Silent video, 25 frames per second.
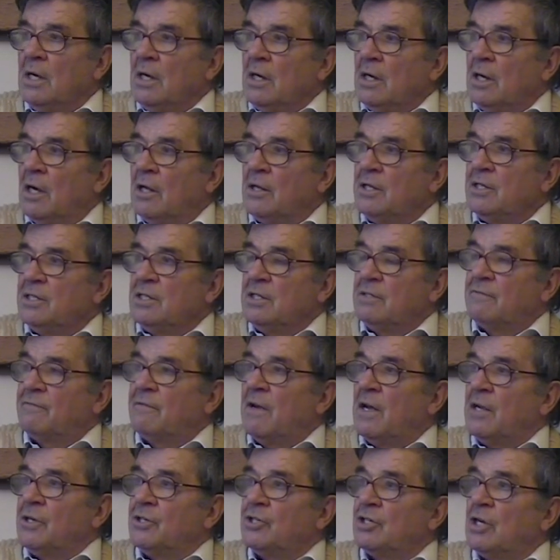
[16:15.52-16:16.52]
No, this is
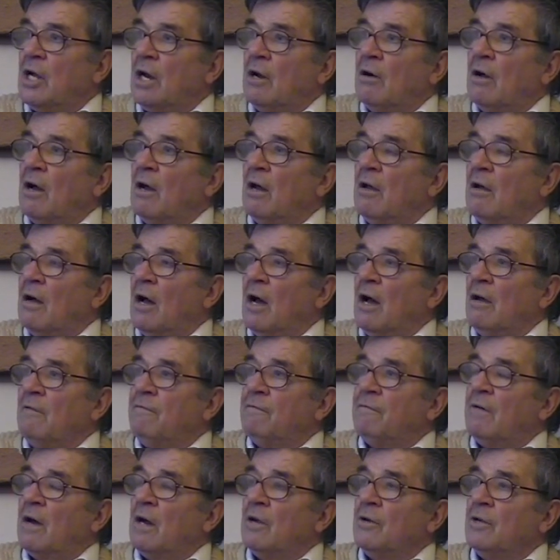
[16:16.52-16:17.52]
French. Now, I
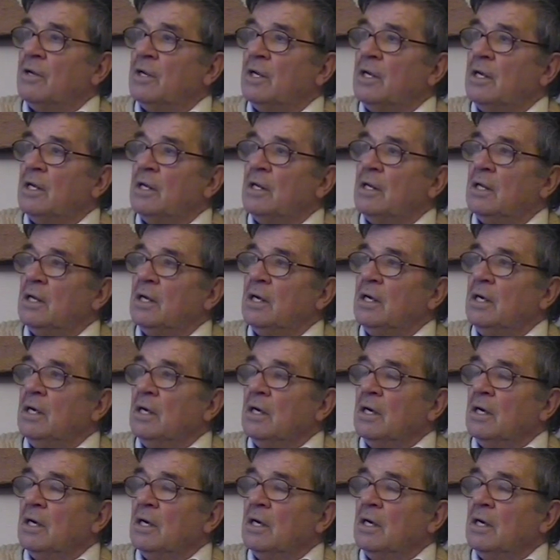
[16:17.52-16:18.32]
found it in the,